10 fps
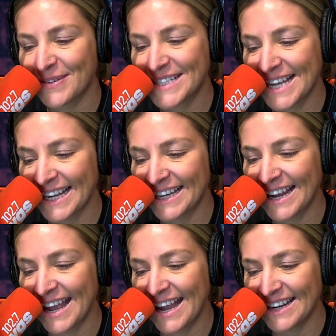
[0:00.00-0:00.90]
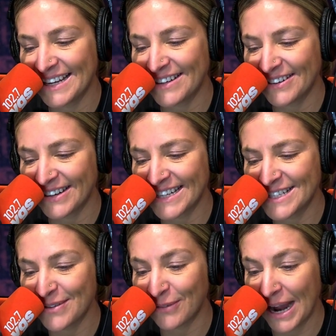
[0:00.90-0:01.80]
2nd, 80
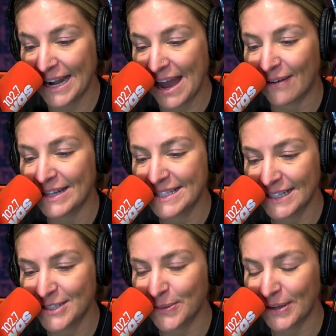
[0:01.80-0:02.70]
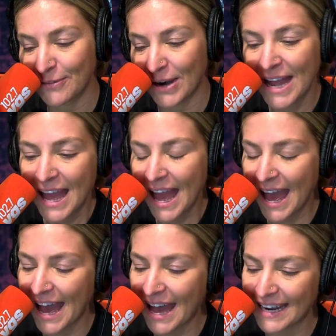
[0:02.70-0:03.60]
degrees right now at 624.
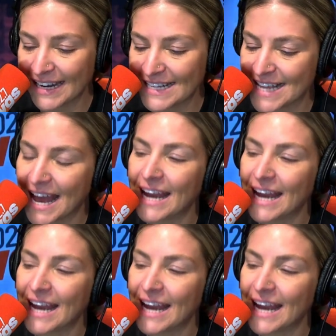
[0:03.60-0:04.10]
And it is a high